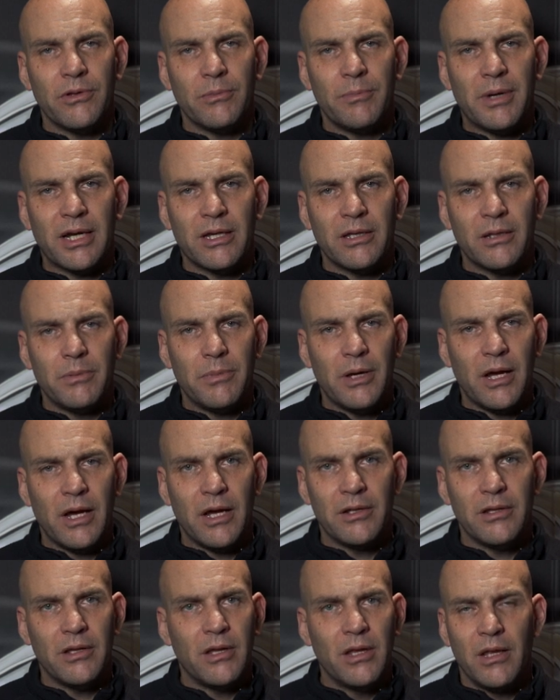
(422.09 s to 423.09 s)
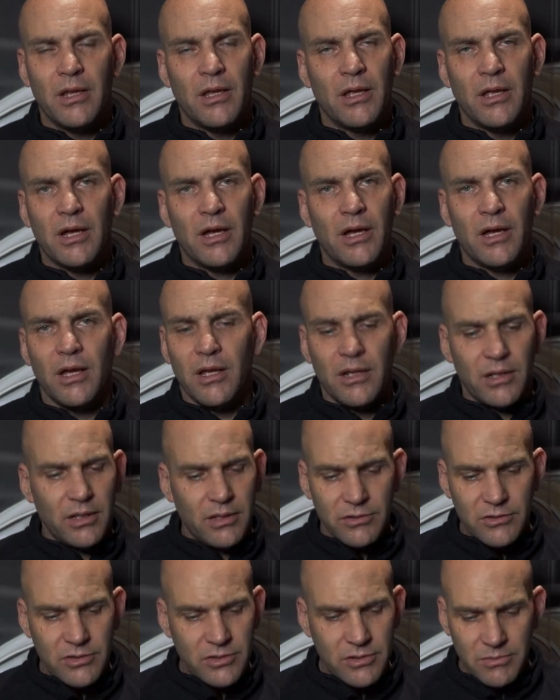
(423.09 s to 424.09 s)
on the back of the pad,
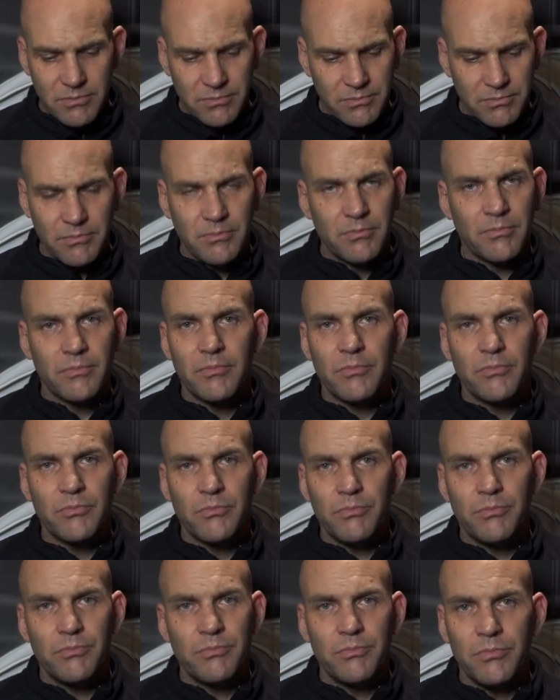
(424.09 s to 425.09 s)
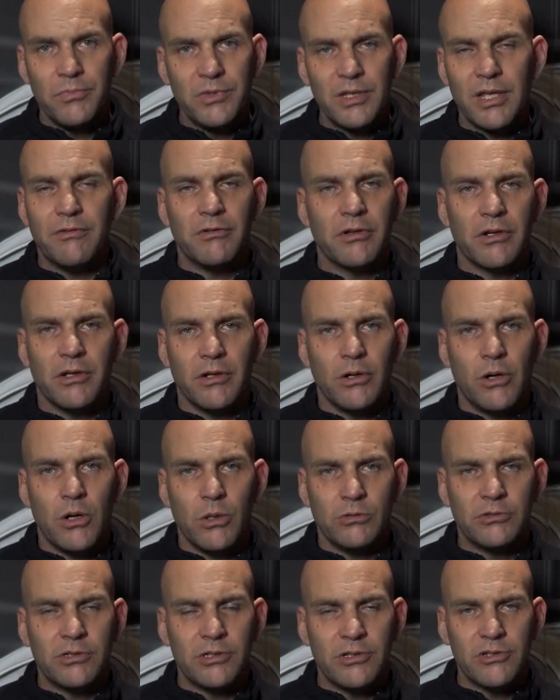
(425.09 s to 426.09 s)
and never going to
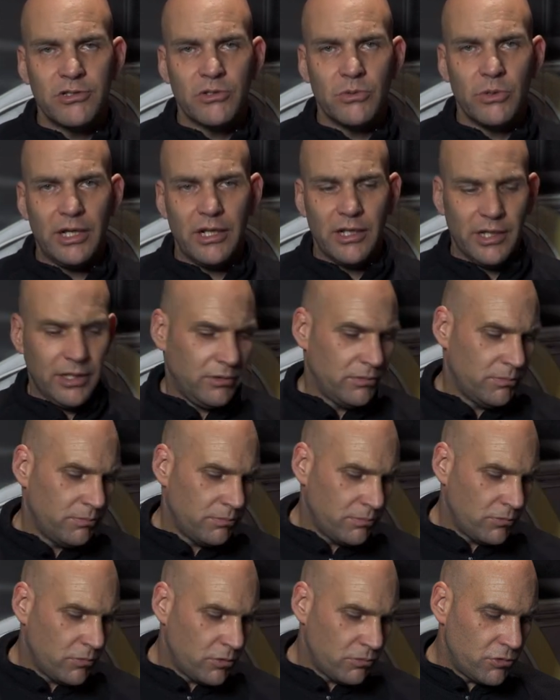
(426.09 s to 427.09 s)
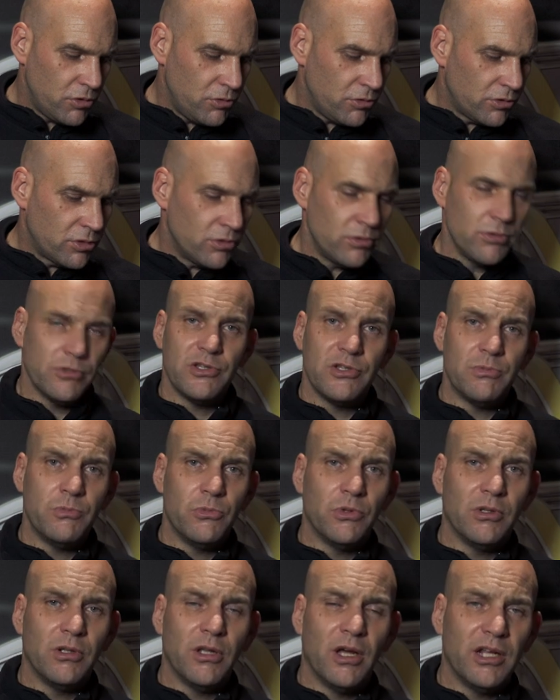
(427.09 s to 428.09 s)
alter the squealing. Root cause is
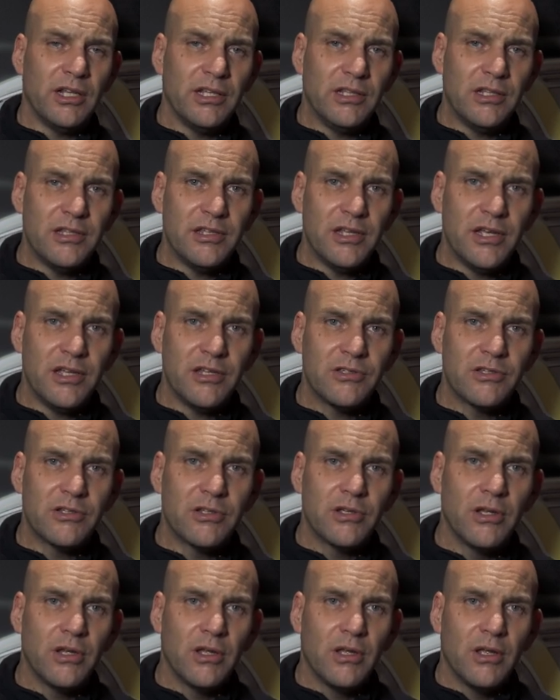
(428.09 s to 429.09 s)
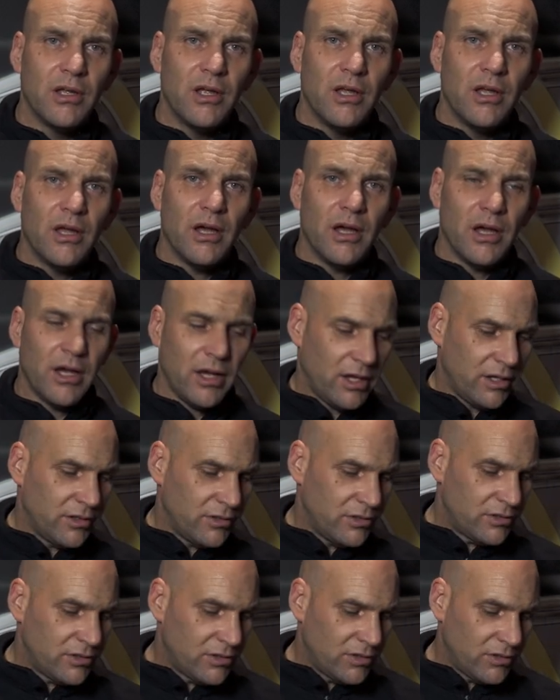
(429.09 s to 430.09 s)
more than likely the disc,
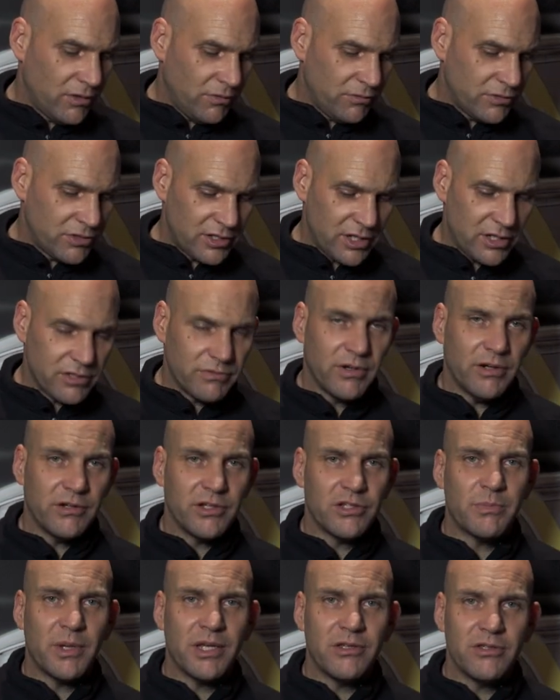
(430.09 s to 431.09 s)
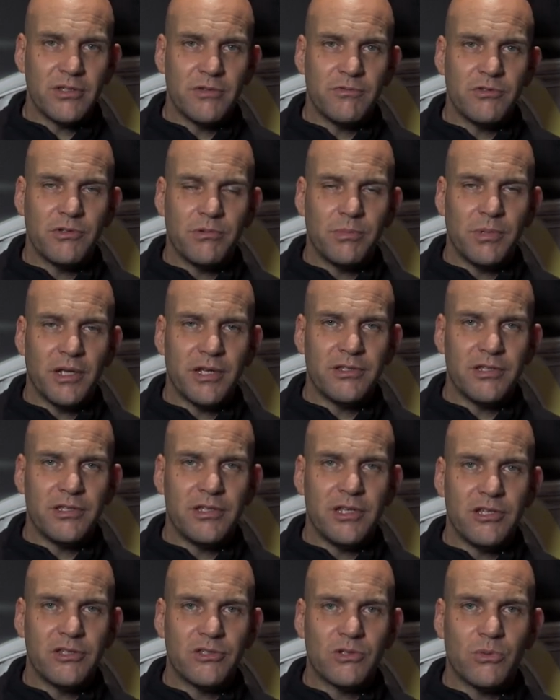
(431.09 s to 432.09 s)
and obviously it's very expensive to replace a
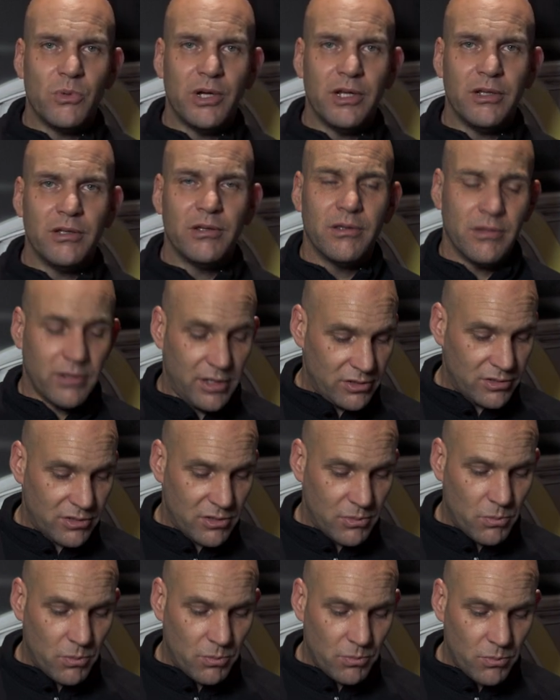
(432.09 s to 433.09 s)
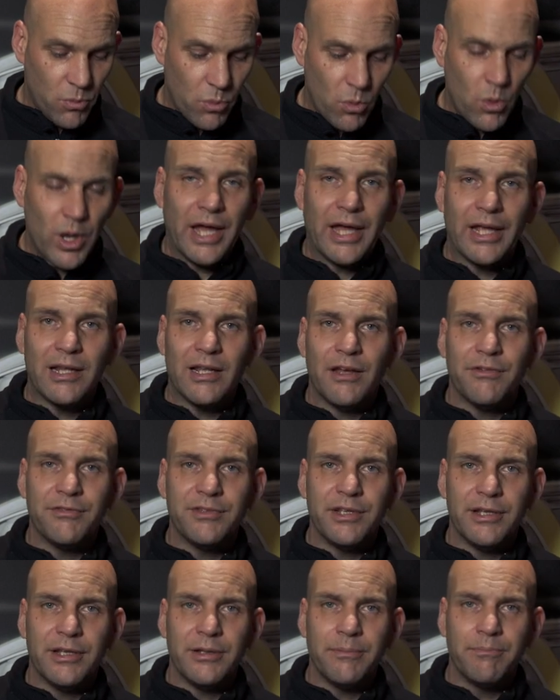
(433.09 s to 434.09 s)
disc when there's some wear
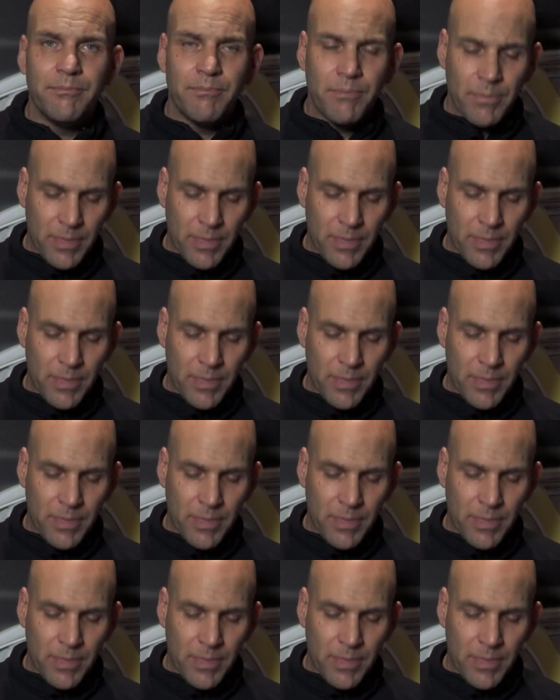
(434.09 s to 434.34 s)
left in it.